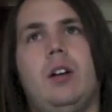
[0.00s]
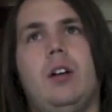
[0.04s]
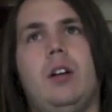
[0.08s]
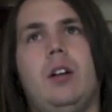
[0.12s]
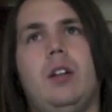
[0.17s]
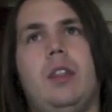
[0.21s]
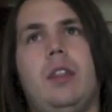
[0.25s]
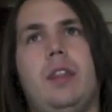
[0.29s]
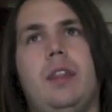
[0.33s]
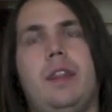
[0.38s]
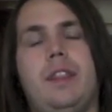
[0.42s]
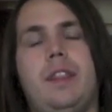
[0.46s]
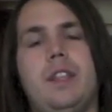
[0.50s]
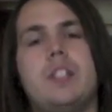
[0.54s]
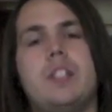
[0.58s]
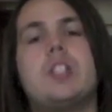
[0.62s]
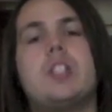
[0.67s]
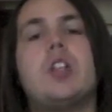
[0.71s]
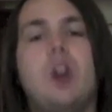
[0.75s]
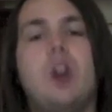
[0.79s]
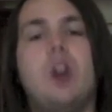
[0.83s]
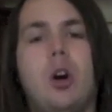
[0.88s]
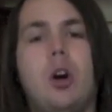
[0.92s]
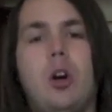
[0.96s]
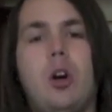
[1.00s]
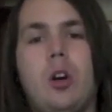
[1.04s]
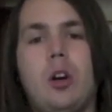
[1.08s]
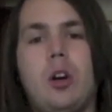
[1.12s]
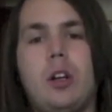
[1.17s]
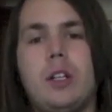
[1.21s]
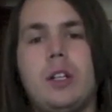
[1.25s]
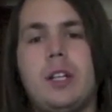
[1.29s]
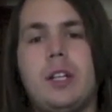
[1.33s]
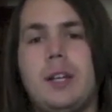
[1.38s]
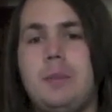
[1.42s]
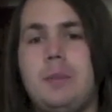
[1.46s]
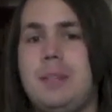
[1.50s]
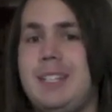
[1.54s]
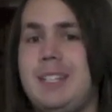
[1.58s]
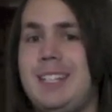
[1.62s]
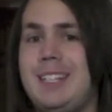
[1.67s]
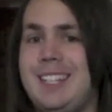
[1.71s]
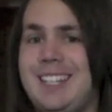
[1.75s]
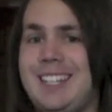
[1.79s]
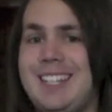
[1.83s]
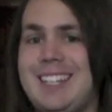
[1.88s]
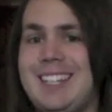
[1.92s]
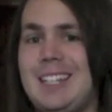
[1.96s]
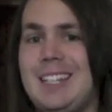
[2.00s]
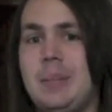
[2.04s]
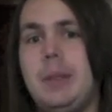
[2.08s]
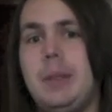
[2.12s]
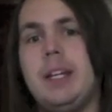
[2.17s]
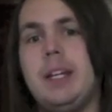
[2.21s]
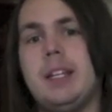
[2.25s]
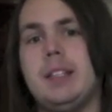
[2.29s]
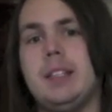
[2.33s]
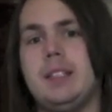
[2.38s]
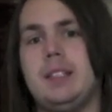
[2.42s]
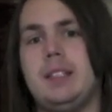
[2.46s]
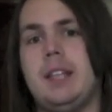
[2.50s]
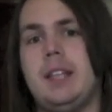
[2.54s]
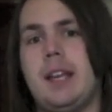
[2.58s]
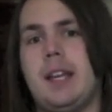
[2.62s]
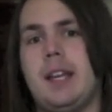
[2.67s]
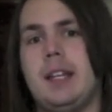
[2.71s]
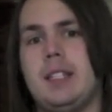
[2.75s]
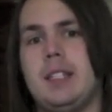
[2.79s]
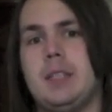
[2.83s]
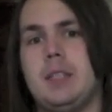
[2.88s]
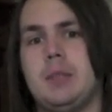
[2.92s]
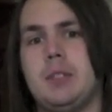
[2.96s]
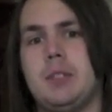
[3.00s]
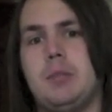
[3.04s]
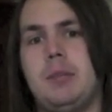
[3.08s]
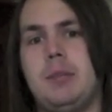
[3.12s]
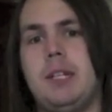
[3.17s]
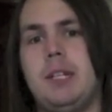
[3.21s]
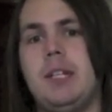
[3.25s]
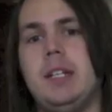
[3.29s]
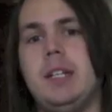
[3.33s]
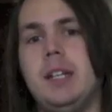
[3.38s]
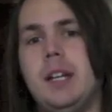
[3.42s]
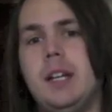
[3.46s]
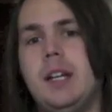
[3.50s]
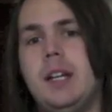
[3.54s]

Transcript: This card can be key in making this deck get some speed,